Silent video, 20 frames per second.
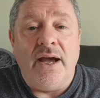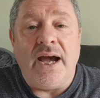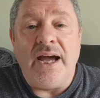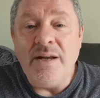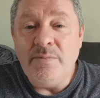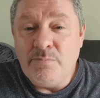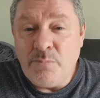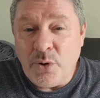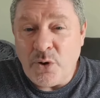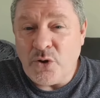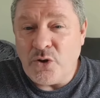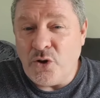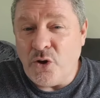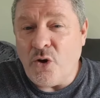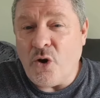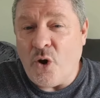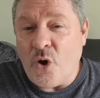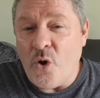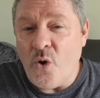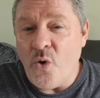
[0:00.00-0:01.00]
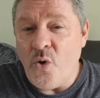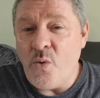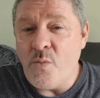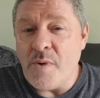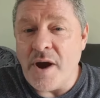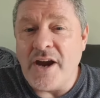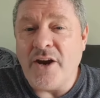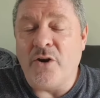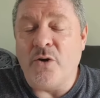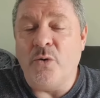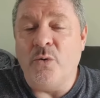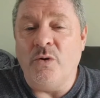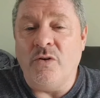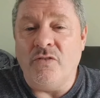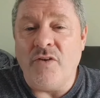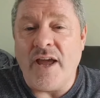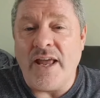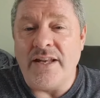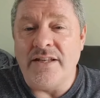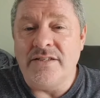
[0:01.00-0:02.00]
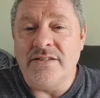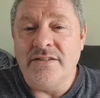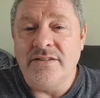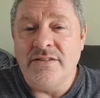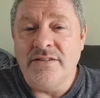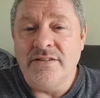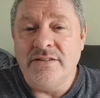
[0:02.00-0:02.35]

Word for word: and book your own micro event.